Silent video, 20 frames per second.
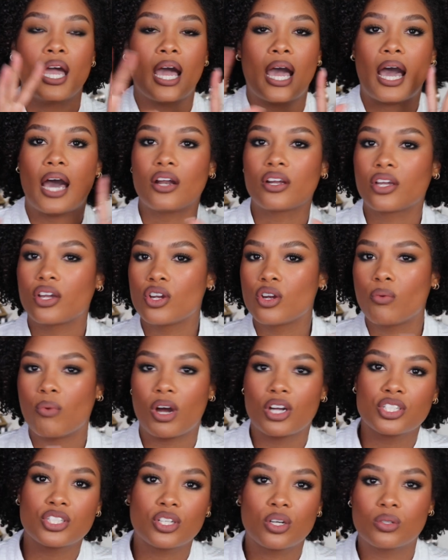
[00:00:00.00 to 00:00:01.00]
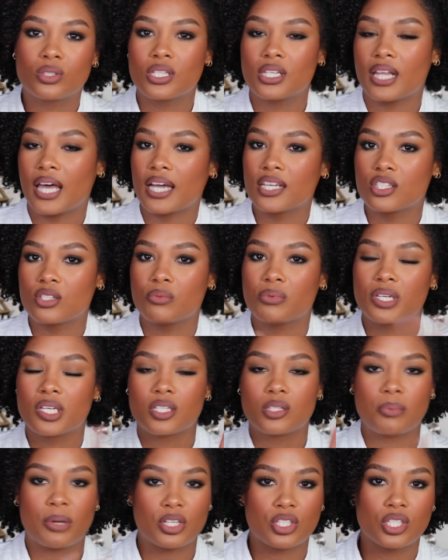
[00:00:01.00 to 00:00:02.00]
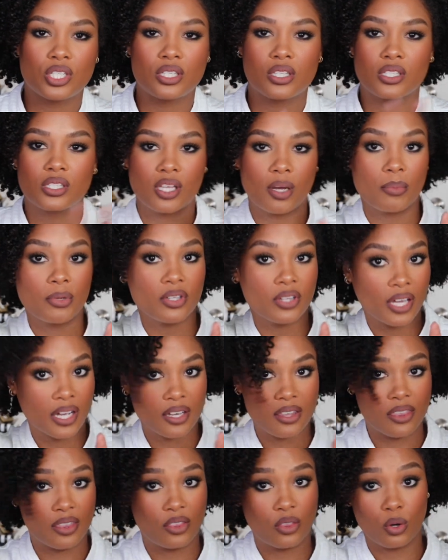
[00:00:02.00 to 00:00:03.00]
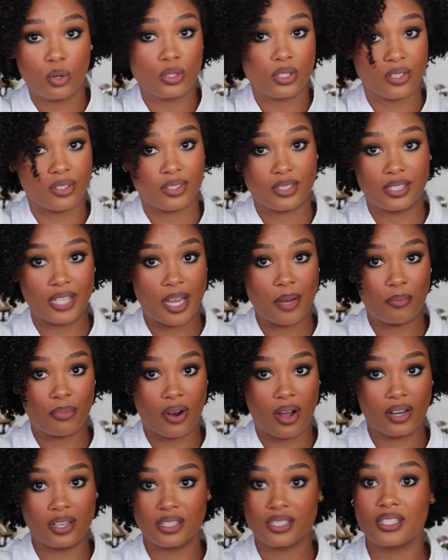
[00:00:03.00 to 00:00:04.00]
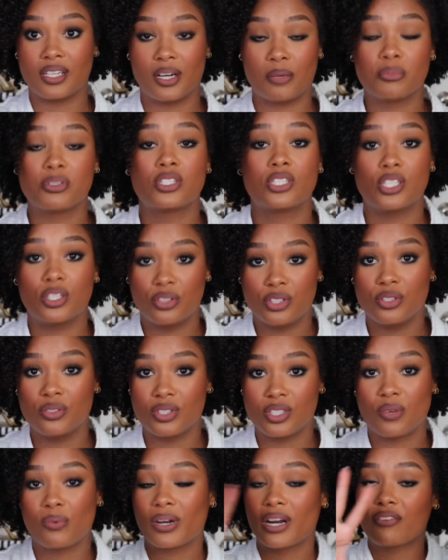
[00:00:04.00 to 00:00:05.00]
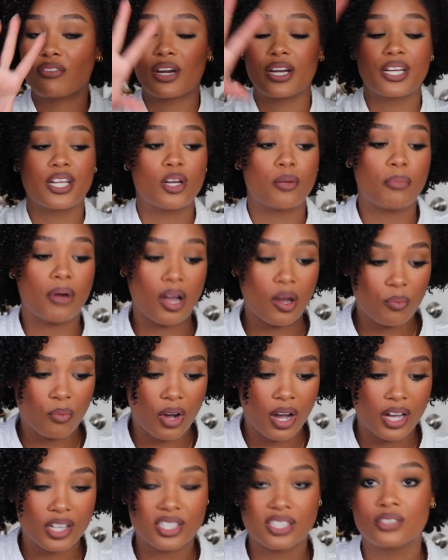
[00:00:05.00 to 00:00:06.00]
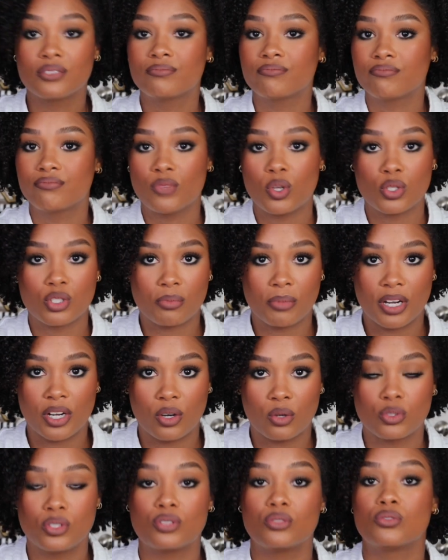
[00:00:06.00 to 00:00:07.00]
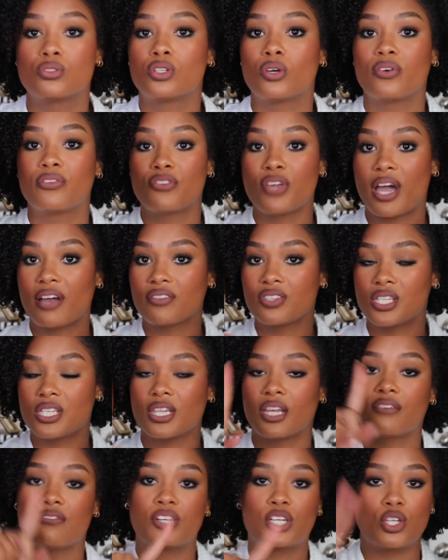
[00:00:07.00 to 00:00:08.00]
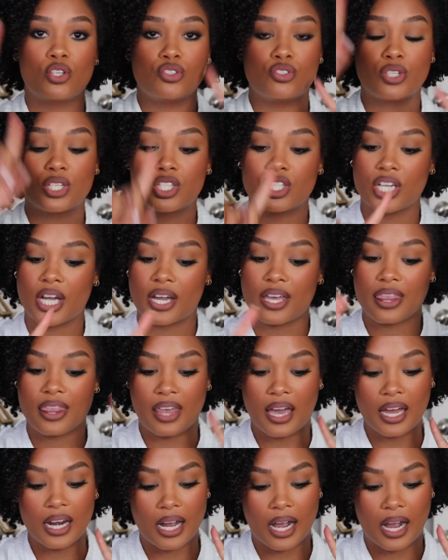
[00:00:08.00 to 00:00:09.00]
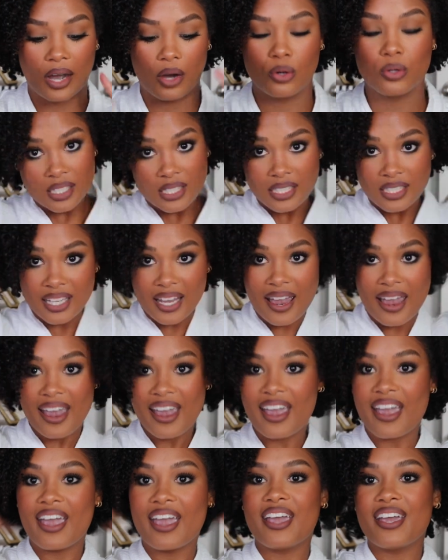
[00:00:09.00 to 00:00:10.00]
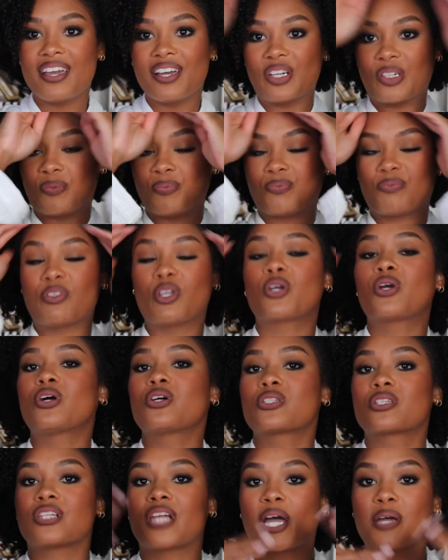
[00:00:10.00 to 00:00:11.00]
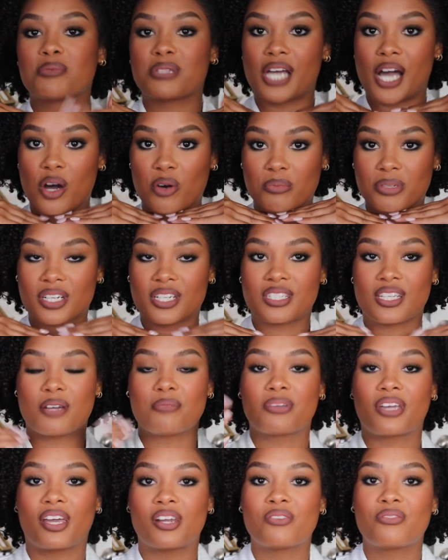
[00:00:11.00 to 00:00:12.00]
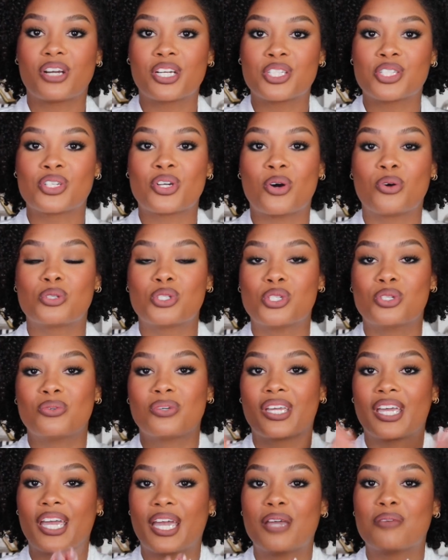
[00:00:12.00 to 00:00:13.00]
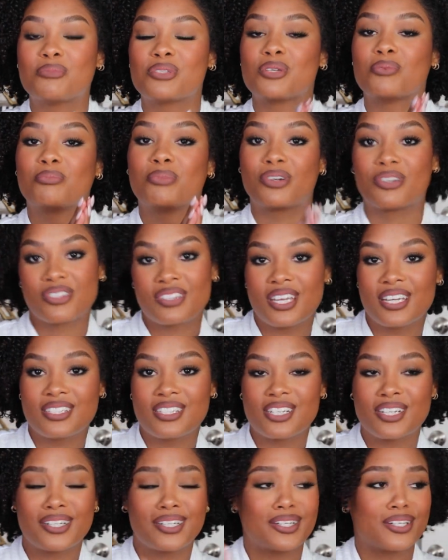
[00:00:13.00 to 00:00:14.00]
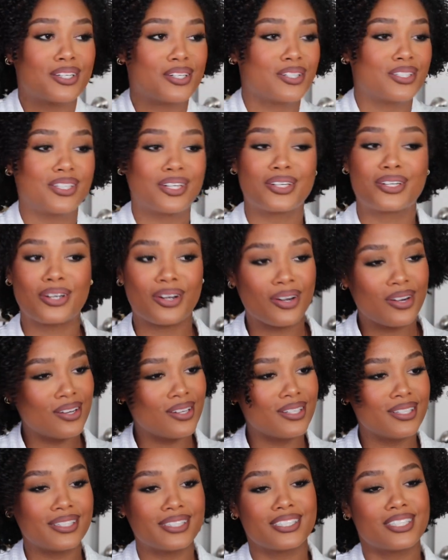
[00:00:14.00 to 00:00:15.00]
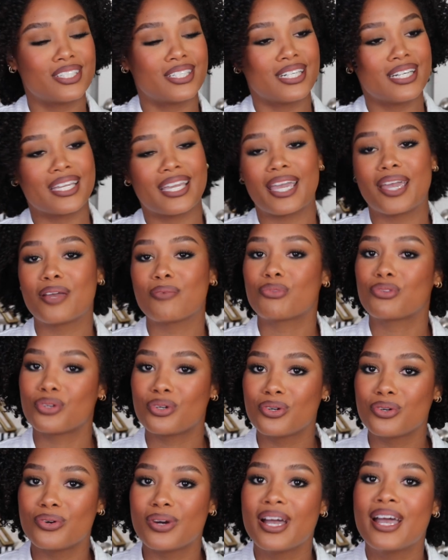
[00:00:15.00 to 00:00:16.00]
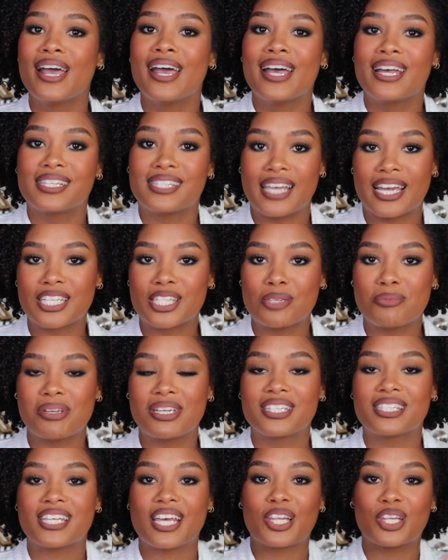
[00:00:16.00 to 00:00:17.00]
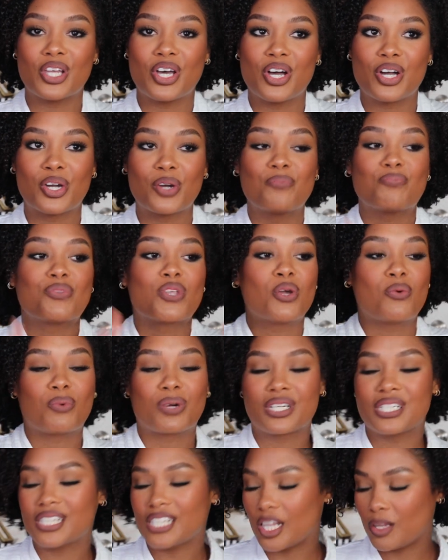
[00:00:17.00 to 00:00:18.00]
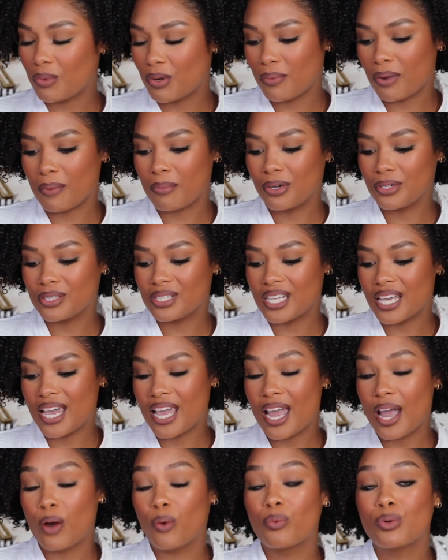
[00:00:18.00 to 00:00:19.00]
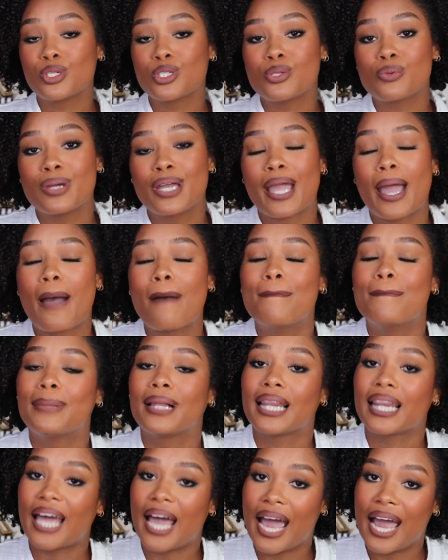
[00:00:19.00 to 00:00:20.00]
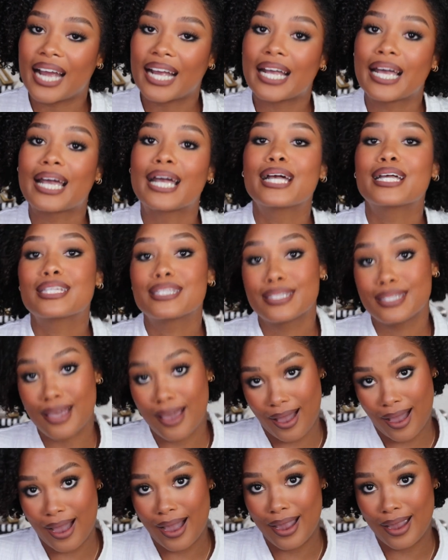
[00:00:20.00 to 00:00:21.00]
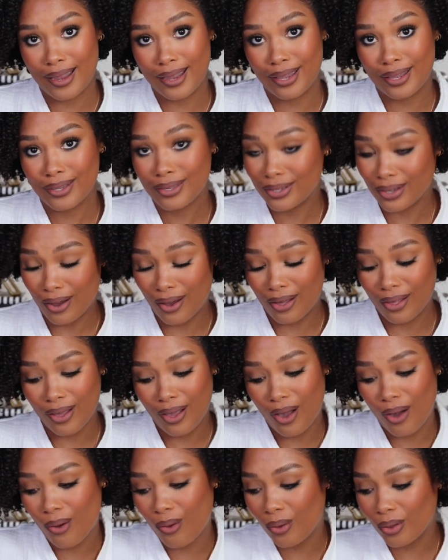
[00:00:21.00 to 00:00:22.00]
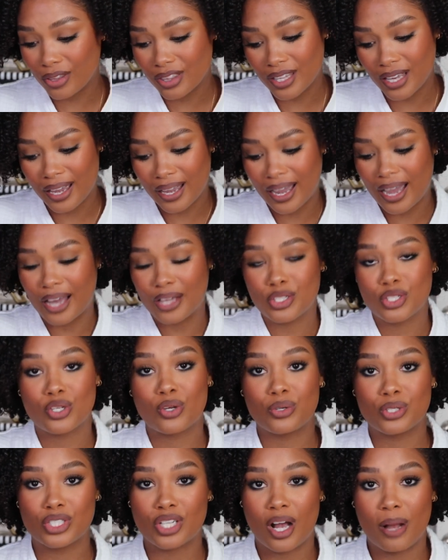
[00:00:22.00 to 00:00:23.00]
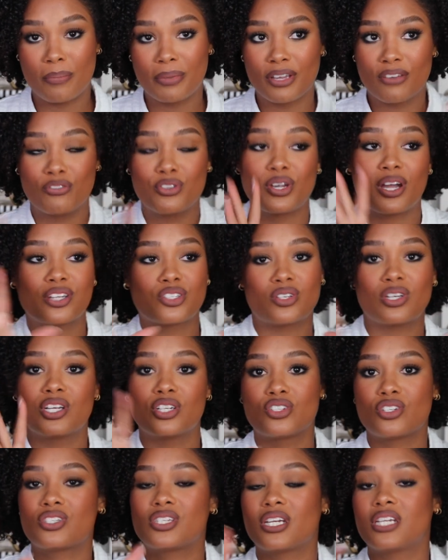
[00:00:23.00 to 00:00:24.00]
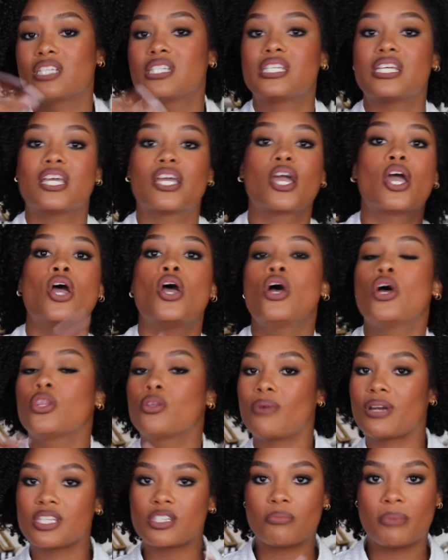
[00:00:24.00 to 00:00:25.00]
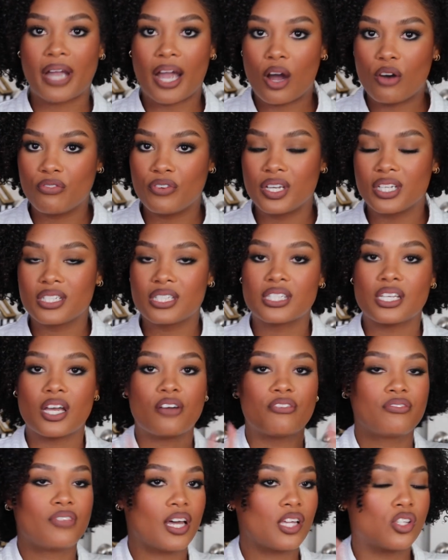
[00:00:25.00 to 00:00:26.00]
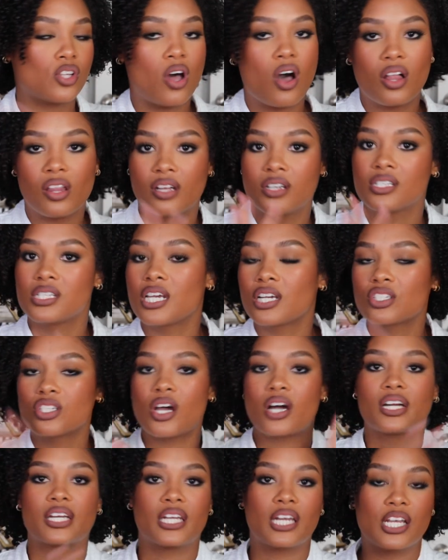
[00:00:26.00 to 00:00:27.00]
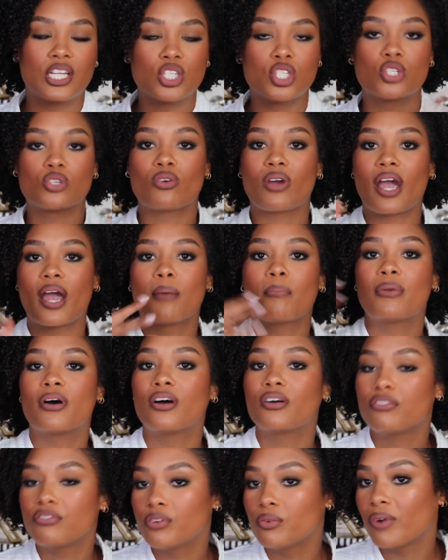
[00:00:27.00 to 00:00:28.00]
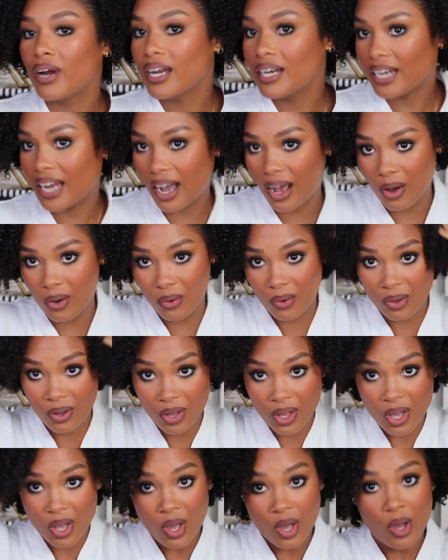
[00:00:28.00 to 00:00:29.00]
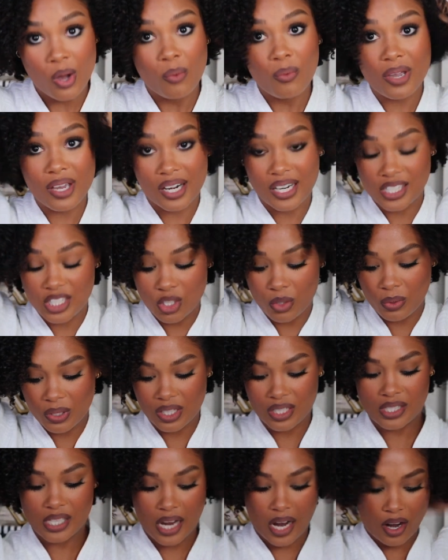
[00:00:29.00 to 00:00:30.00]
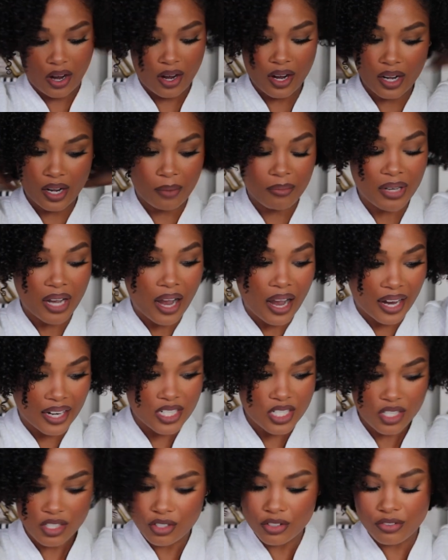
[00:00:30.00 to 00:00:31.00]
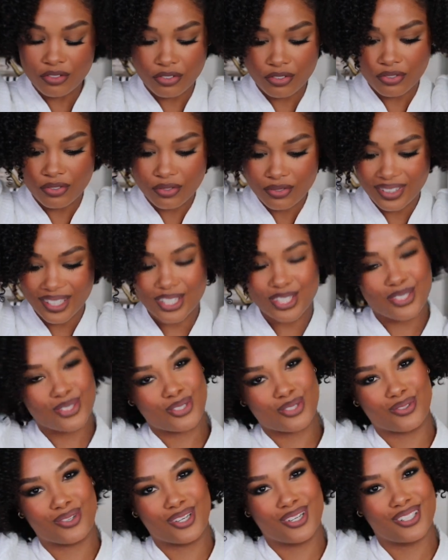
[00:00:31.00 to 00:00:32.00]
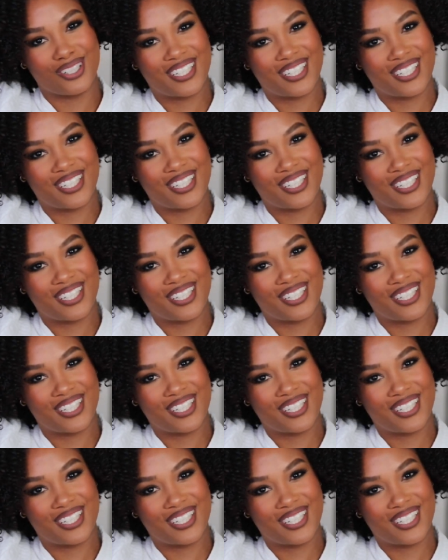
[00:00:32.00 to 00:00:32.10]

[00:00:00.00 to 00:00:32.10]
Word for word: how to get your wash and go to last a week, especially in the summer. Like those are the same products that I'm still using. Whenever I need a bomb wash, those are my go-tos. So if you haven't seen that video, you can check that out. Today, your girl's glam's out because I'm getting ready to go to Kim's birthday dinner. Your girl, she came through, texted me and said, look, we're gonna celebrate my birthday and we're doing black tie y'all a whole thing how to go shopping if you guys are interested in seeing the rest of my outfit and stuff that's all on tiktok and instagram but for right now we gotta deal with this hair and i'm kind of as usual,